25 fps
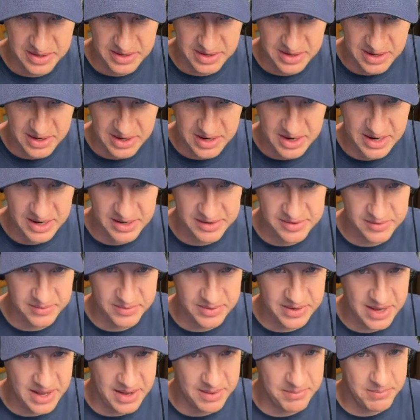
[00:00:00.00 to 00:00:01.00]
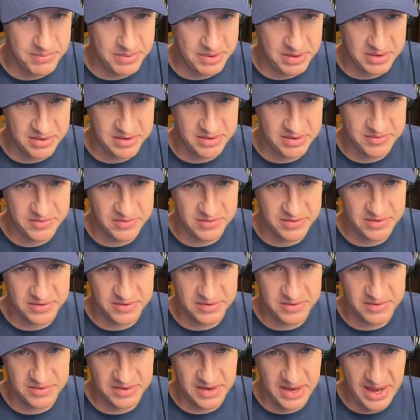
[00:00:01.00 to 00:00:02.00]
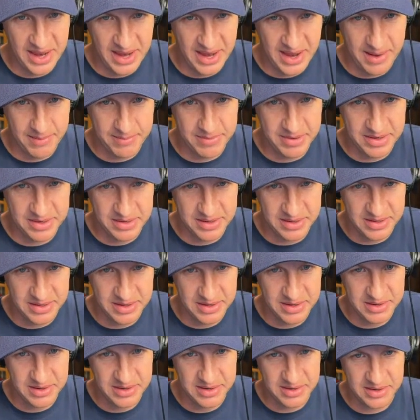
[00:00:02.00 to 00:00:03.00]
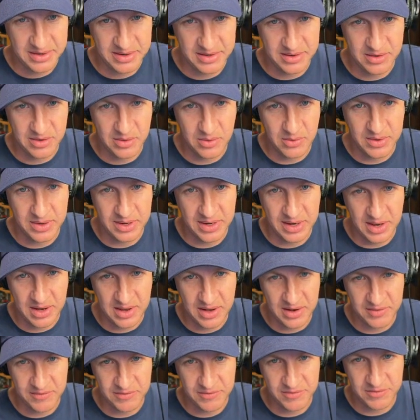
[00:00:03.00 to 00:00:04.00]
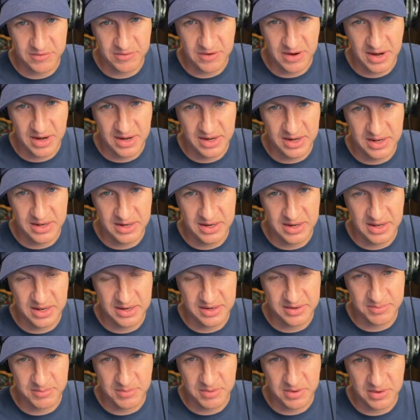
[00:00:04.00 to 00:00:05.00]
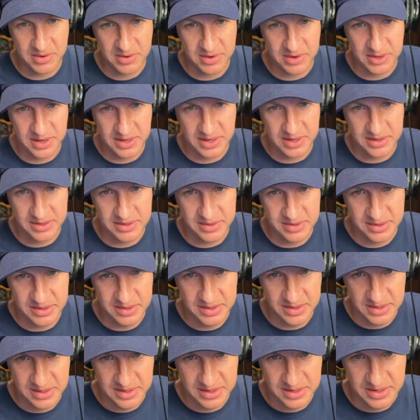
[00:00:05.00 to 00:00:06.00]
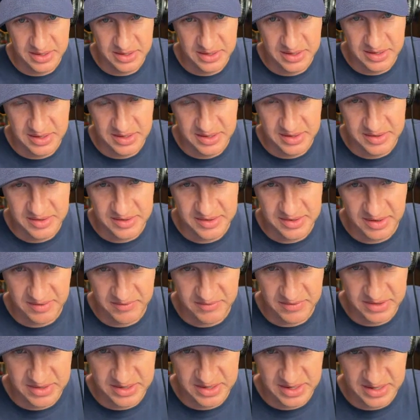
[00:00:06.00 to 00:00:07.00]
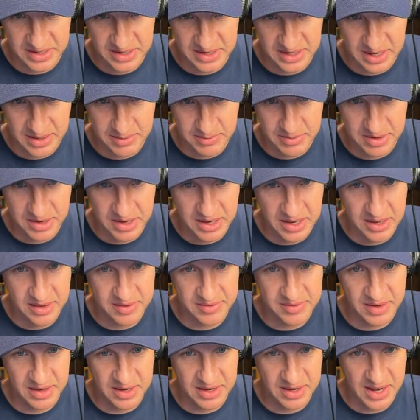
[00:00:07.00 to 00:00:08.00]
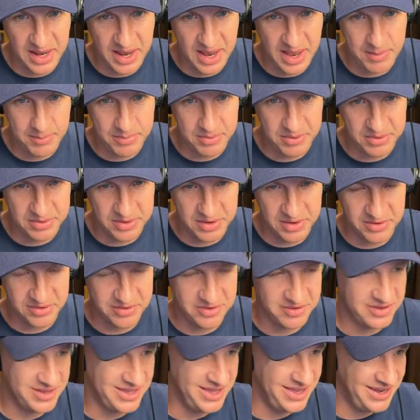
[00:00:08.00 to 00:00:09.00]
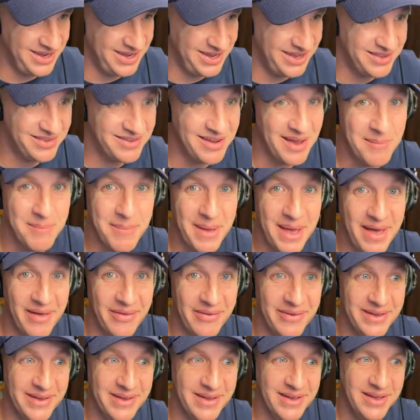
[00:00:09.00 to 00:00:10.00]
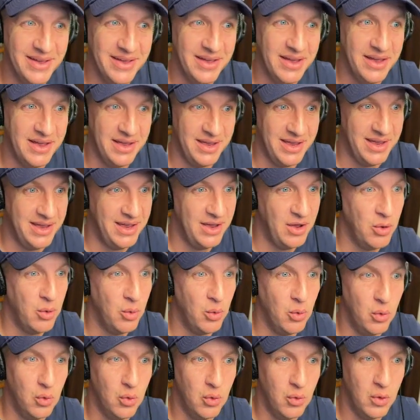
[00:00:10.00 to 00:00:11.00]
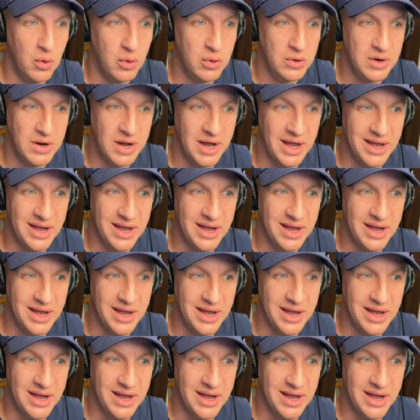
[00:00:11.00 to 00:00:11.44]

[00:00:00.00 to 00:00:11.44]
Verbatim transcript: All right, so we got Burnes versus Abbott going on Friday night, tomorrow night, seven ten game. It is on Apple. No, just kidding. It's on Bally. Ooh.